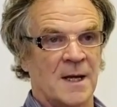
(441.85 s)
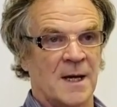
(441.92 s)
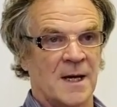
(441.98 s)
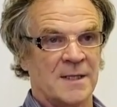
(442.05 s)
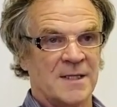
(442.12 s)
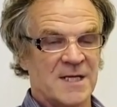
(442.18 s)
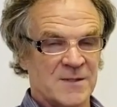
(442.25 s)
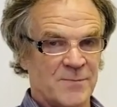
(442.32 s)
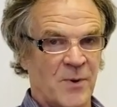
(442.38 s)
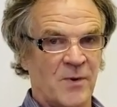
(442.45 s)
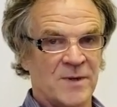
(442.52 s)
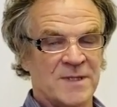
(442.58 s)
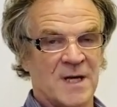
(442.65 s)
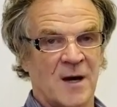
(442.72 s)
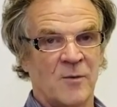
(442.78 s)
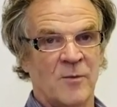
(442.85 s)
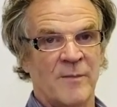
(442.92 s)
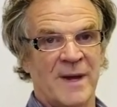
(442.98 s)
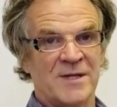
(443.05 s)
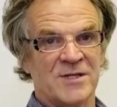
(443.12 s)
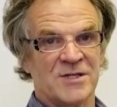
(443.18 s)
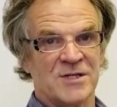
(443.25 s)
At this point, I will
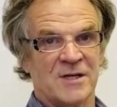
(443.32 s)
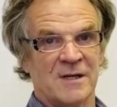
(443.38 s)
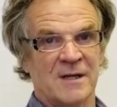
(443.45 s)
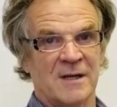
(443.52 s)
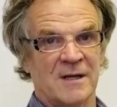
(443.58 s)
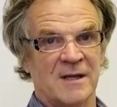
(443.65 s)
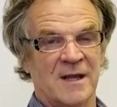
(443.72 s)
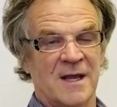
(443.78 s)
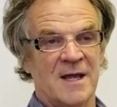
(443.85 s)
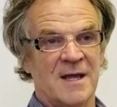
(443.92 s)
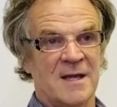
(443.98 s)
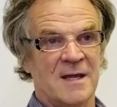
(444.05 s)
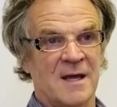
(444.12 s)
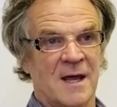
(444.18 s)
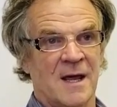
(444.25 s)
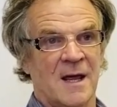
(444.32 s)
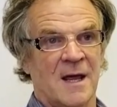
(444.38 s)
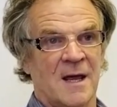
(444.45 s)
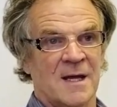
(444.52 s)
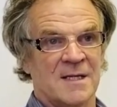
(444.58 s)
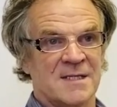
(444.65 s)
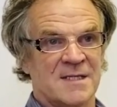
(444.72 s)
mention the
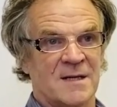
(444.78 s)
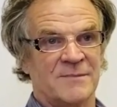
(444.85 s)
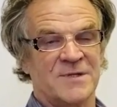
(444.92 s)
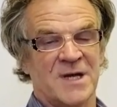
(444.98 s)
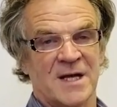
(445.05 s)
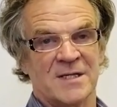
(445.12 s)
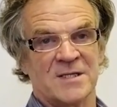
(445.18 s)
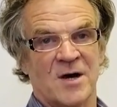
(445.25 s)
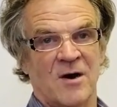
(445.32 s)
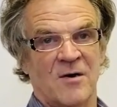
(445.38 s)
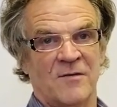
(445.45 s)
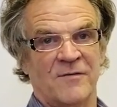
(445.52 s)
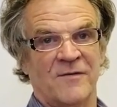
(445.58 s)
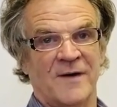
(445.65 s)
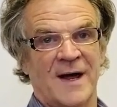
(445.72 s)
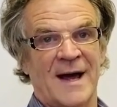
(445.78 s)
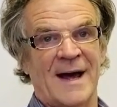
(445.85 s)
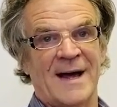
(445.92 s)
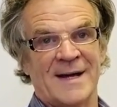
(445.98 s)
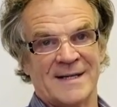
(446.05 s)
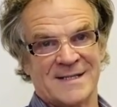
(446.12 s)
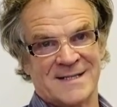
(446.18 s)
subject of
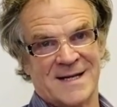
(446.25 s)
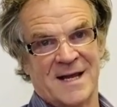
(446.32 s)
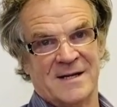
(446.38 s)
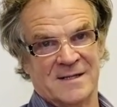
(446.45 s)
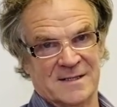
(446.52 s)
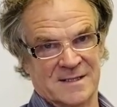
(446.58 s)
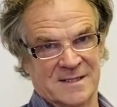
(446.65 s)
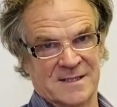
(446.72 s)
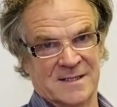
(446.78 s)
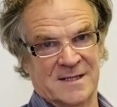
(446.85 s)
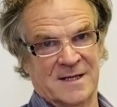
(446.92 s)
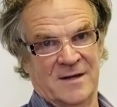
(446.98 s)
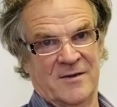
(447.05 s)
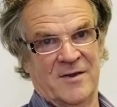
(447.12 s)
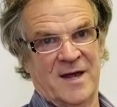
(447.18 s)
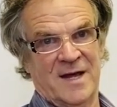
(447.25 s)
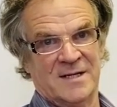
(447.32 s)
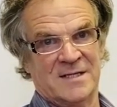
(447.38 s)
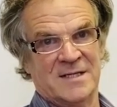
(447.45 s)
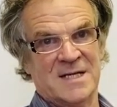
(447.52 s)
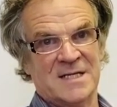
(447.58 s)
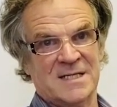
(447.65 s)
accents,
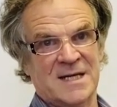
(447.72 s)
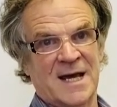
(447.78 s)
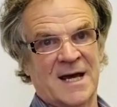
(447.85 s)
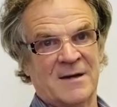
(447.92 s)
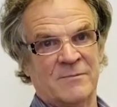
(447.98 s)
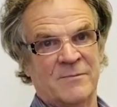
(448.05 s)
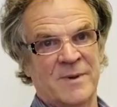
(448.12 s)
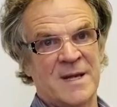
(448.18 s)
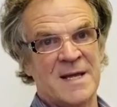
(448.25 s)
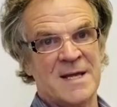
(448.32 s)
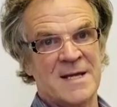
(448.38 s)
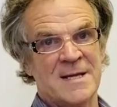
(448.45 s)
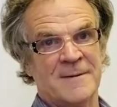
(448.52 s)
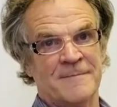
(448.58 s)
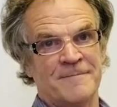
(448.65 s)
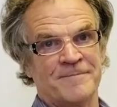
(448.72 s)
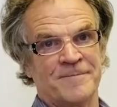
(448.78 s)
that this can be